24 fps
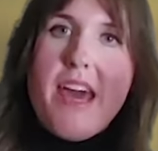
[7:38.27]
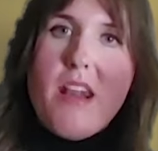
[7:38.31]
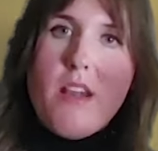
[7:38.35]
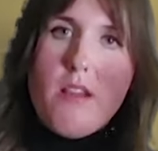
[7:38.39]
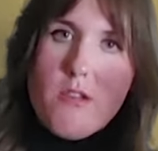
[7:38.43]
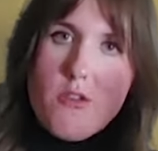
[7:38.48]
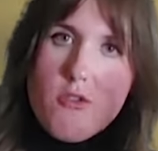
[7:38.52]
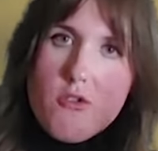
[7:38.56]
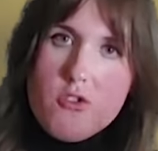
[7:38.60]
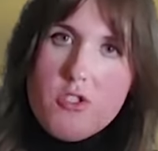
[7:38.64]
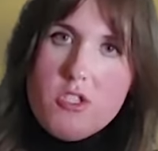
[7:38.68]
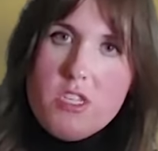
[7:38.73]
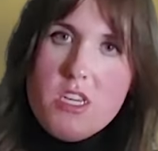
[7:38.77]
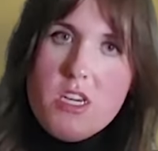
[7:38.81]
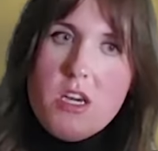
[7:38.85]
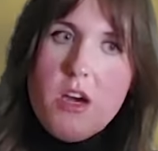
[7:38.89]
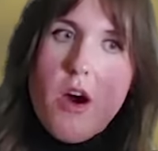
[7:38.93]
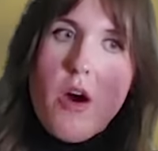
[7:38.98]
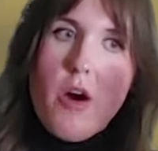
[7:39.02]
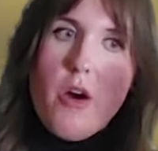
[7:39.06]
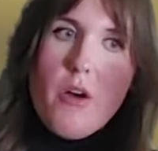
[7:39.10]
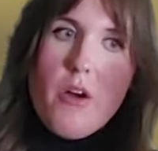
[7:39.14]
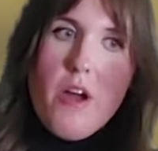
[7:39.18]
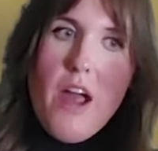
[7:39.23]
and Lucy
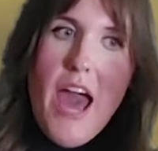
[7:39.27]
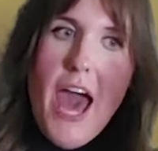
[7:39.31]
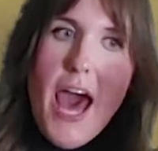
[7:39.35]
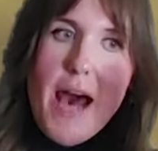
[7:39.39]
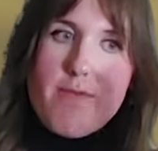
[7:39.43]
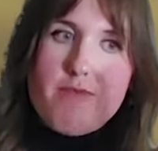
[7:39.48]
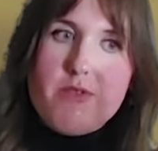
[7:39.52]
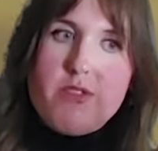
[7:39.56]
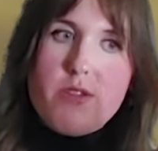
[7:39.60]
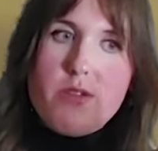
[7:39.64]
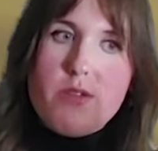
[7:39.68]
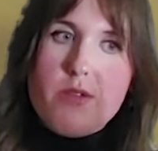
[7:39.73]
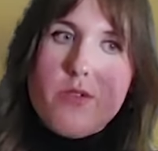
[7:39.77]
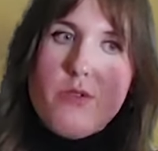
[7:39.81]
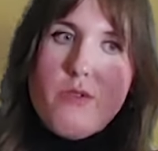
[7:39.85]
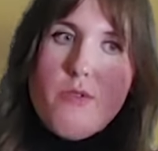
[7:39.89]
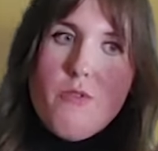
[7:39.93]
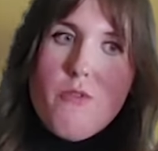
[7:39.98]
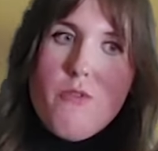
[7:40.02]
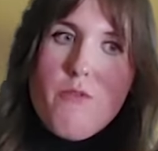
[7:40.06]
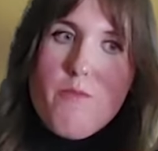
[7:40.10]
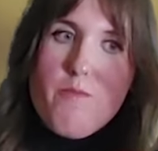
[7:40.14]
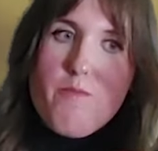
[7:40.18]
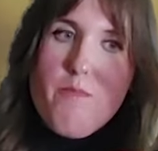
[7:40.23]
are
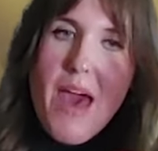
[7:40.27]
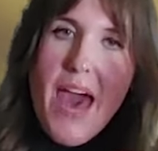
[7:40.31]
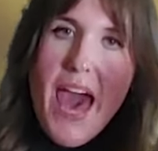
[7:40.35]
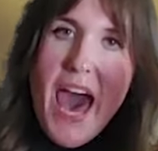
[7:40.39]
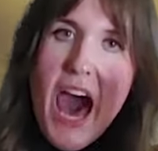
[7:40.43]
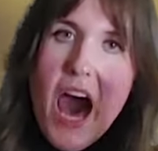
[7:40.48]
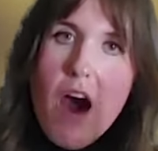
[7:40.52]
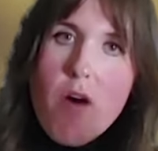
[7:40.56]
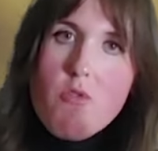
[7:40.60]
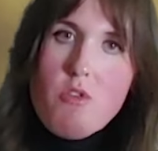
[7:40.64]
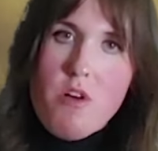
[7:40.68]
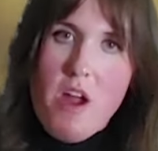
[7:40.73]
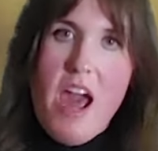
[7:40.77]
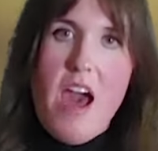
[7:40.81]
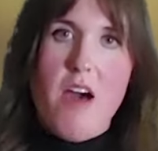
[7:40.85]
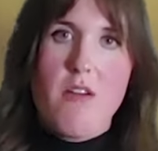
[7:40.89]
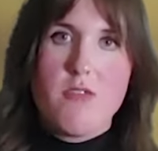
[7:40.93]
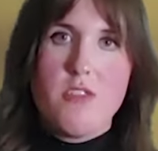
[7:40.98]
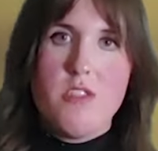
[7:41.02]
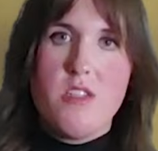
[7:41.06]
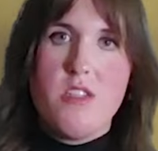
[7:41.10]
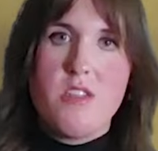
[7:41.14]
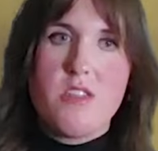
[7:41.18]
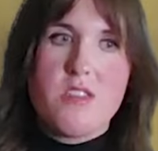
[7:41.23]
absolute
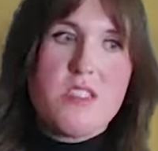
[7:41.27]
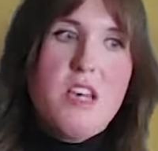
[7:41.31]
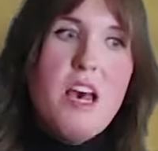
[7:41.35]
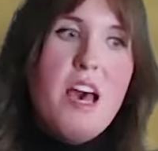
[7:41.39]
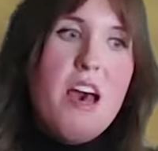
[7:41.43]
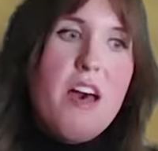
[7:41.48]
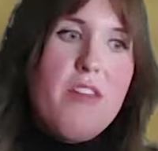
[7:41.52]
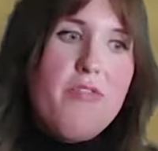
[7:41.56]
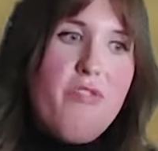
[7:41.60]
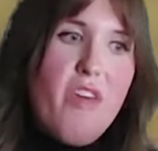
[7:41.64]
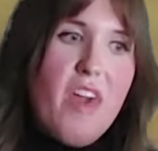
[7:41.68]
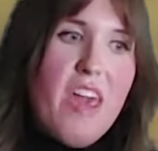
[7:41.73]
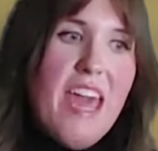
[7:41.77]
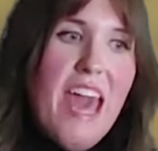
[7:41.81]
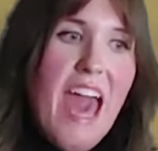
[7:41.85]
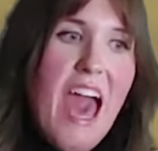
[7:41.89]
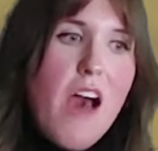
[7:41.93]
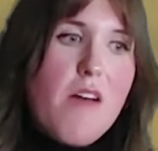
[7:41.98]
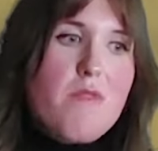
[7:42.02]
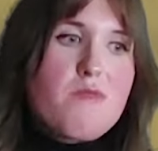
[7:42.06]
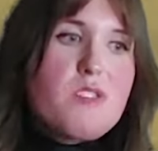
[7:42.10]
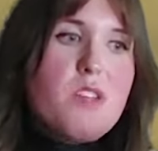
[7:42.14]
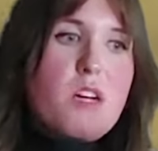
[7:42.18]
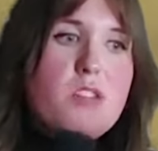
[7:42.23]
powerhouses. They
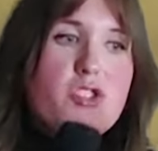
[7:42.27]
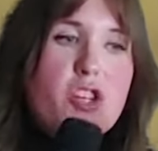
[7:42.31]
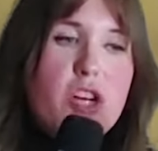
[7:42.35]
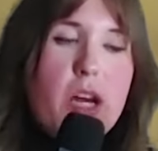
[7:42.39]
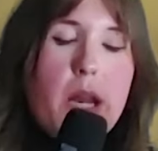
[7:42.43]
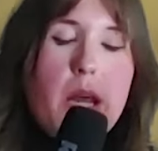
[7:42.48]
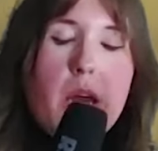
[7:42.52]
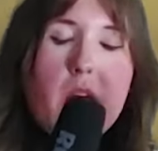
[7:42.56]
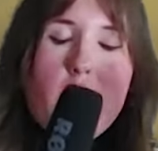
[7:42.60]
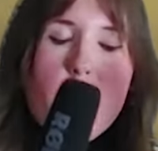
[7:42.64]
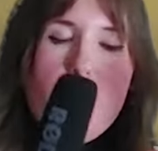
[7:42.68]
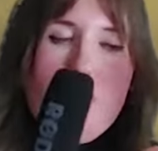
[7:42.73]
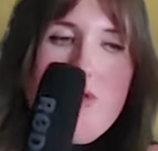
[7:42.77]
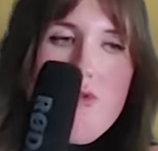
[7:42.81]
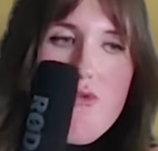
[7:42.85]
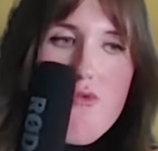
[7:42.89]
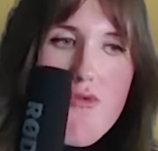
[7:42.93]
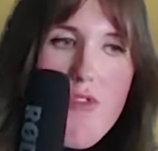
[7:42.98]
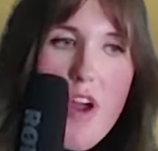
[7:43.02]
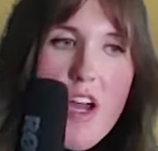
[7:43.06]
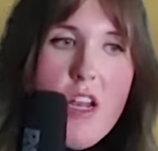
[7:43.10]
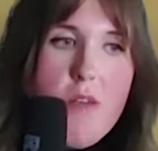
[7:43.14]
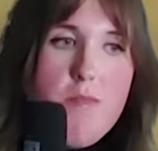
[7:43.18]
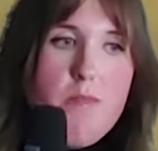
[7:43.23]
have such an
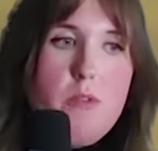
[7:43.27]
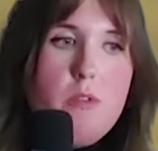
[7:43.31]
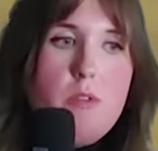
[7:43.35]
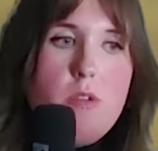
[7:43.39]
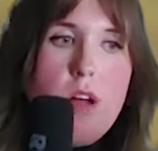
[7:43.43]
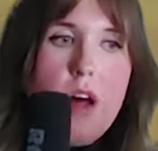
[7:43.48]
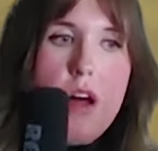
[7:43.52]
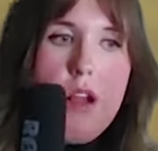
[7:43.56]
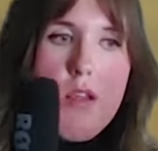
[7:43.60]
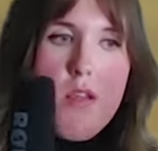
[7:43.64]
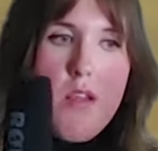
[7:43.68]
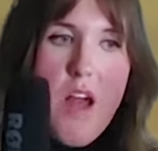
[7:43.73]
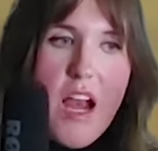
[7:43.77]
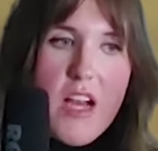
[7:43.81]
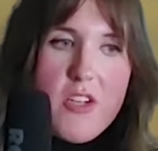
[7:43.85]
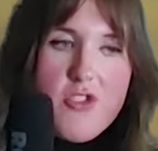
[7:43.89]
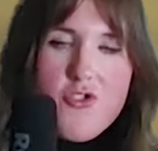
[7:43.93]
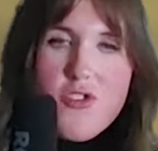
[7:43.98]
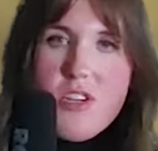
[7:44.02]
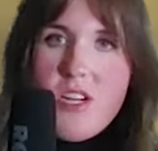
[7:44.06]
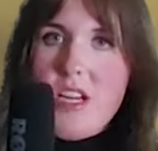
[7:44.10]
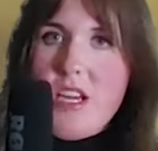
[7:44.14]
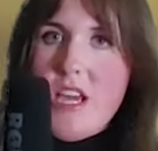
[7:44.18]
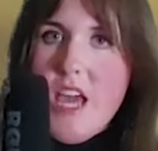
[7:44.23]
incredible
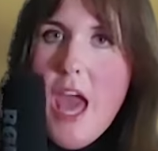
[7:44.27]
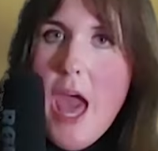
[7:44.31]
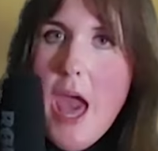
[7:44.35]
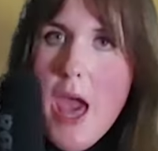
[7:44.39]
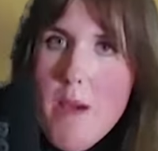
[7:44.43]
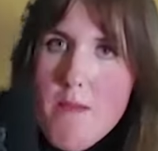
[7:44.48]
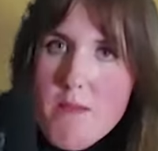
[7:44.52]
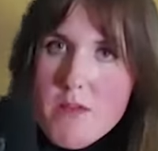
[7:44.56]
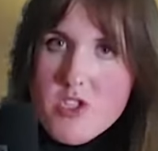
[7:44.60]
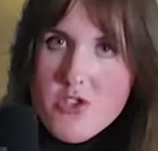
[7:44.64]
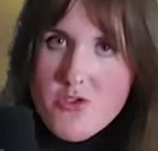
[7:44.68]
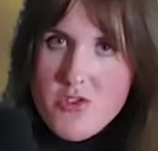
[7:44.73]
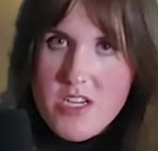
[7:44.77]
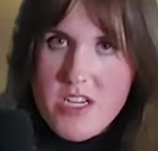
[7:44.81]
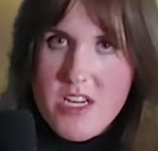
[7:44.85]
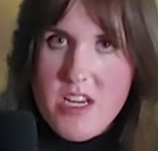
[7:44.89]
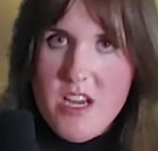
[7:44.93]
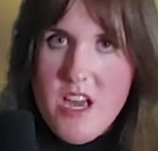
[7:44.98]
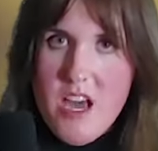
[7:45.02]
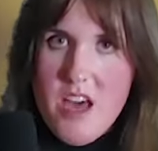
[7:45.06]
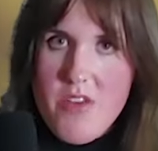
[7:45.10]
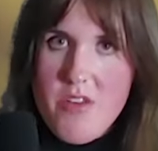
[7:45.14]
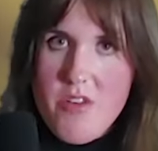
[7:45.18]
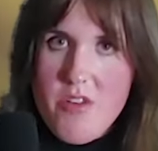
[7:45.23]
electric chemistry together.